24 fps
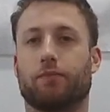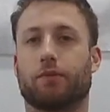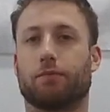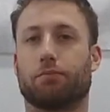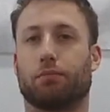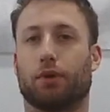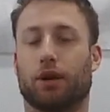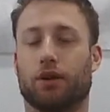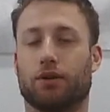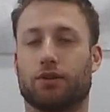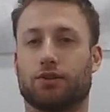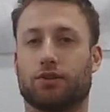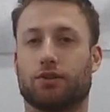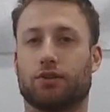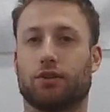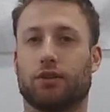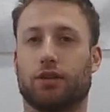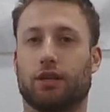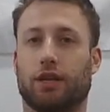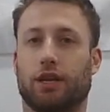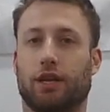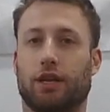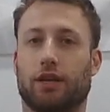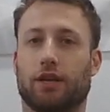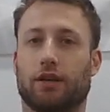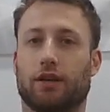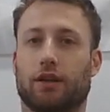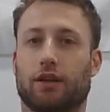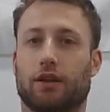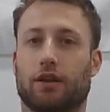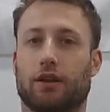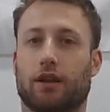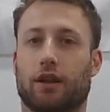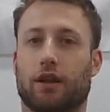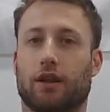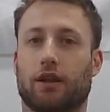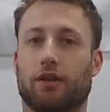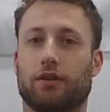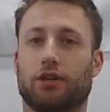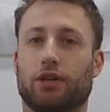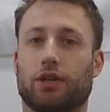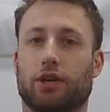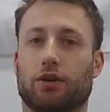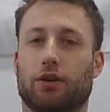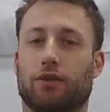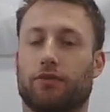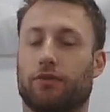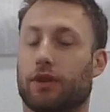Personally,
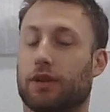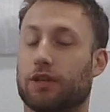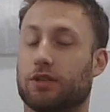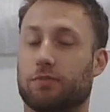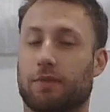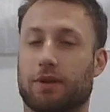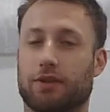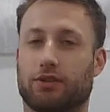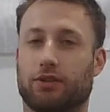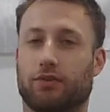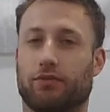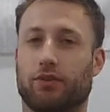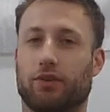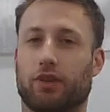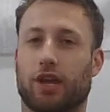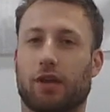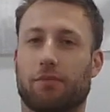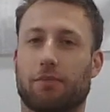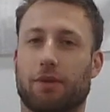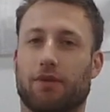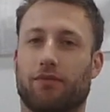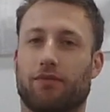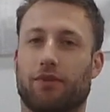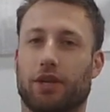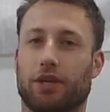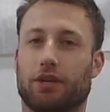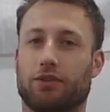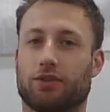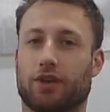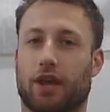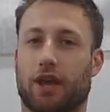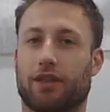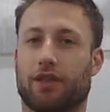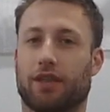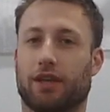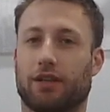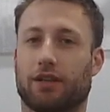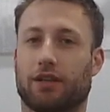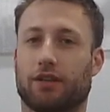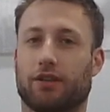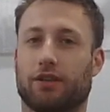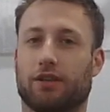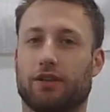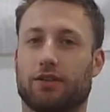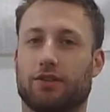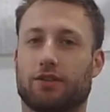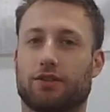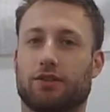especially if you like my videos, I think that
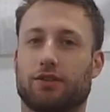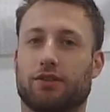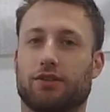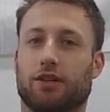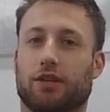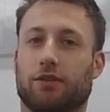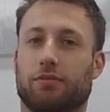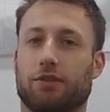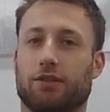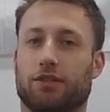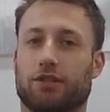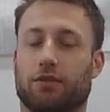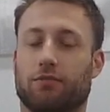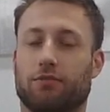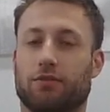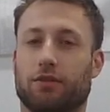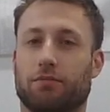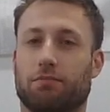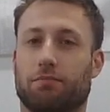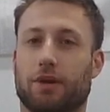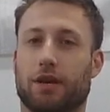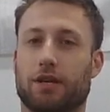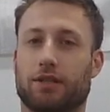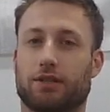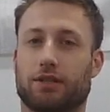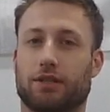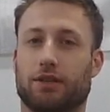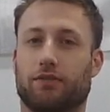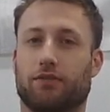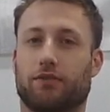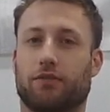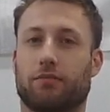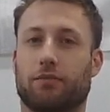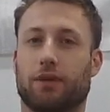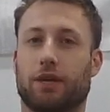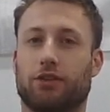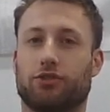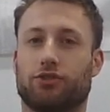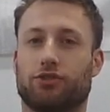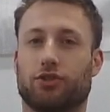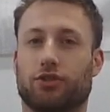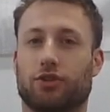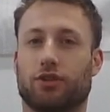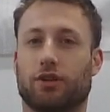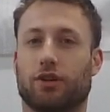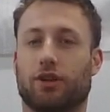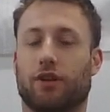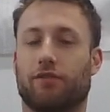this is going to be some of the best
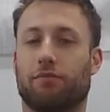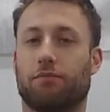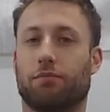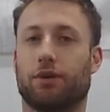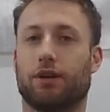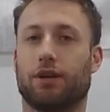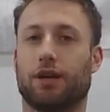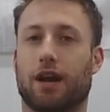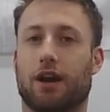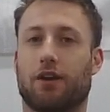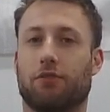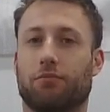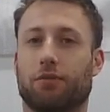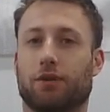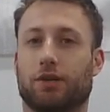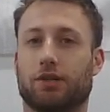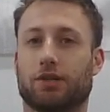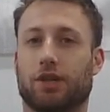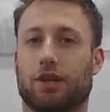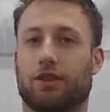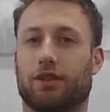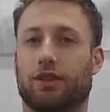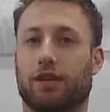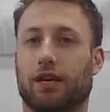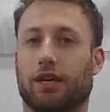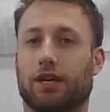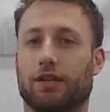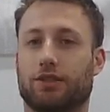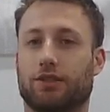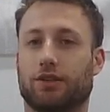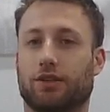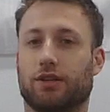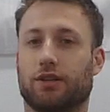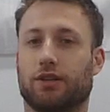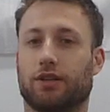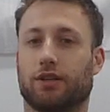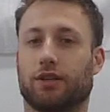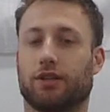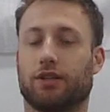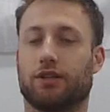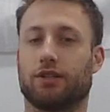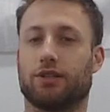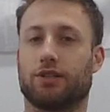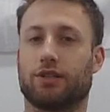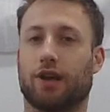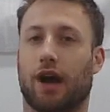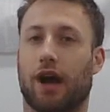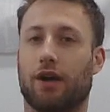information that I've put out because I think it's going to
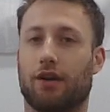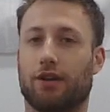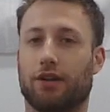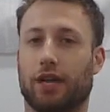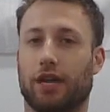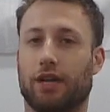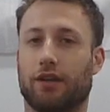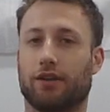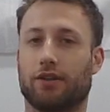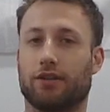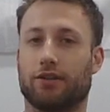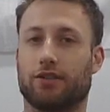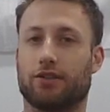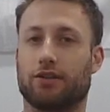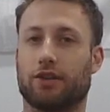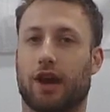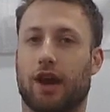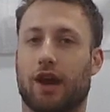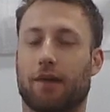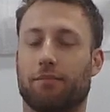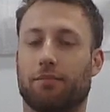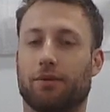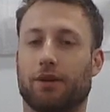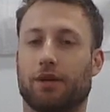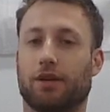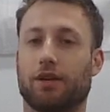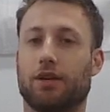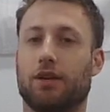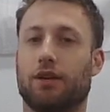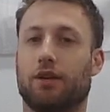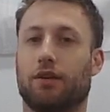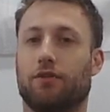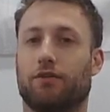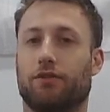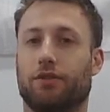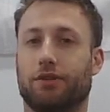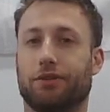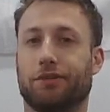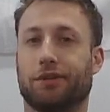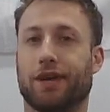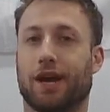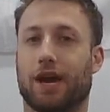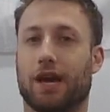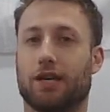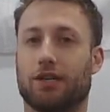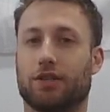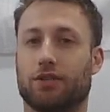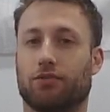consolidate this topic for you
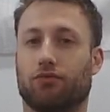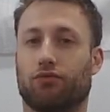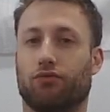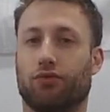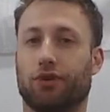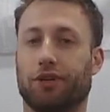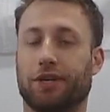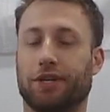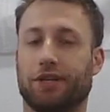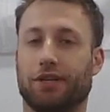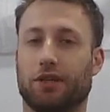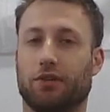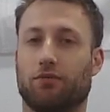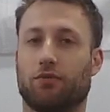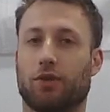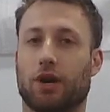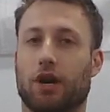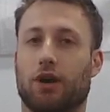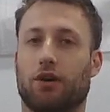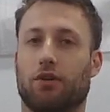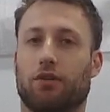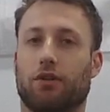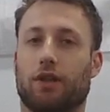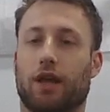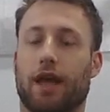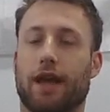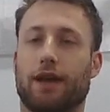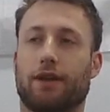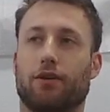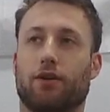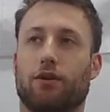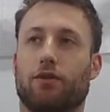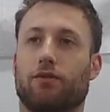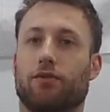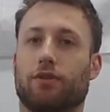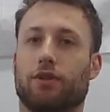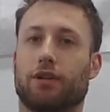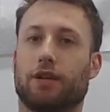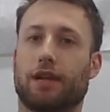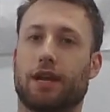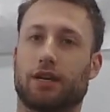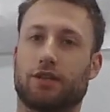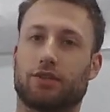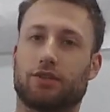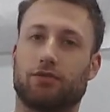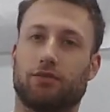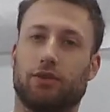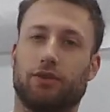guys really well, and over the
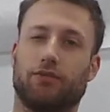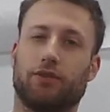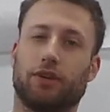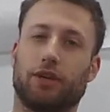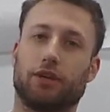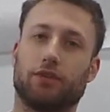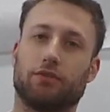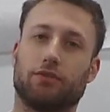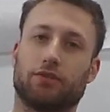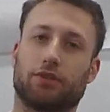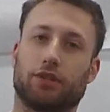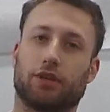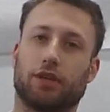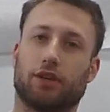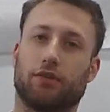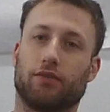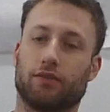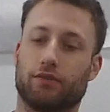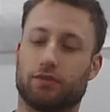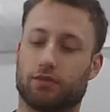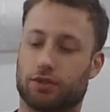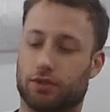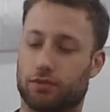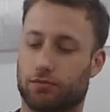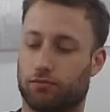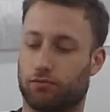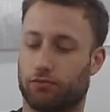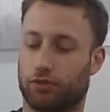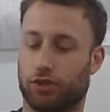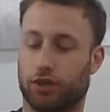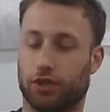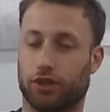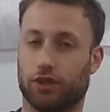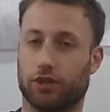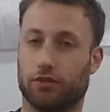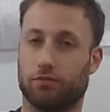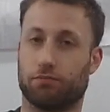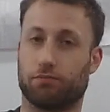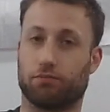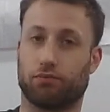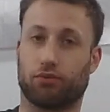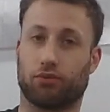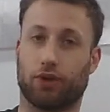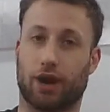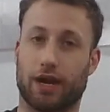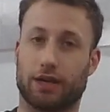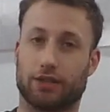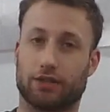next three videos give you some really good
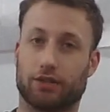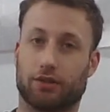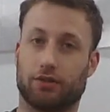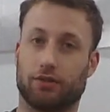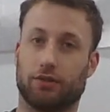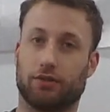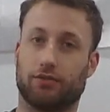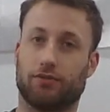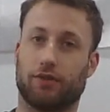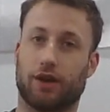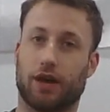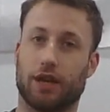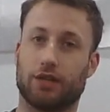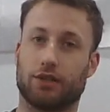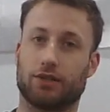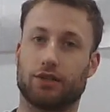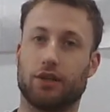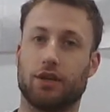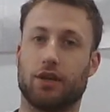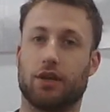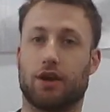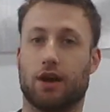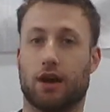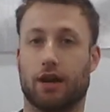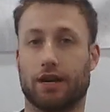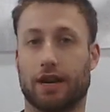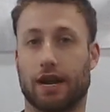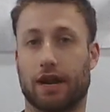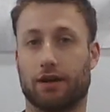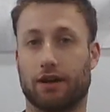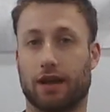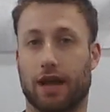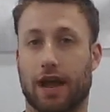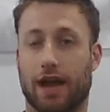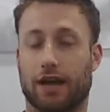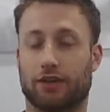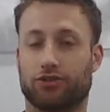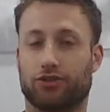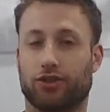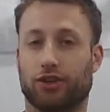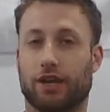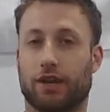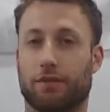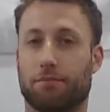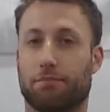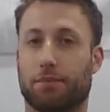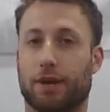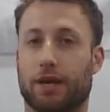practical advice on how to actually
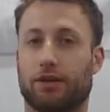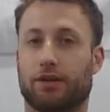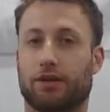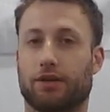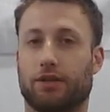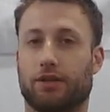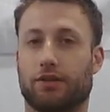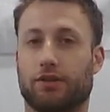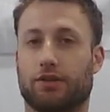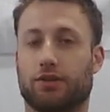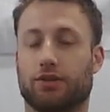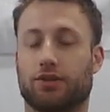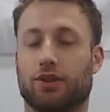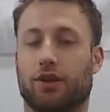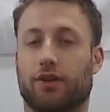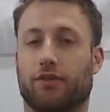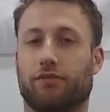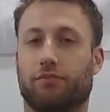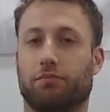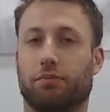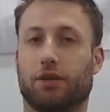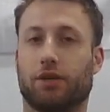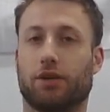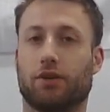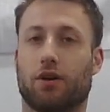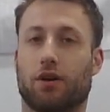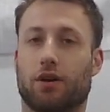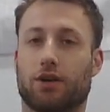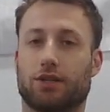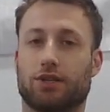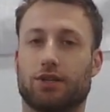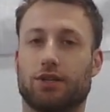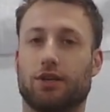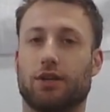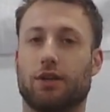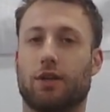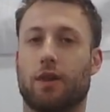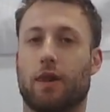get better at this stuff, because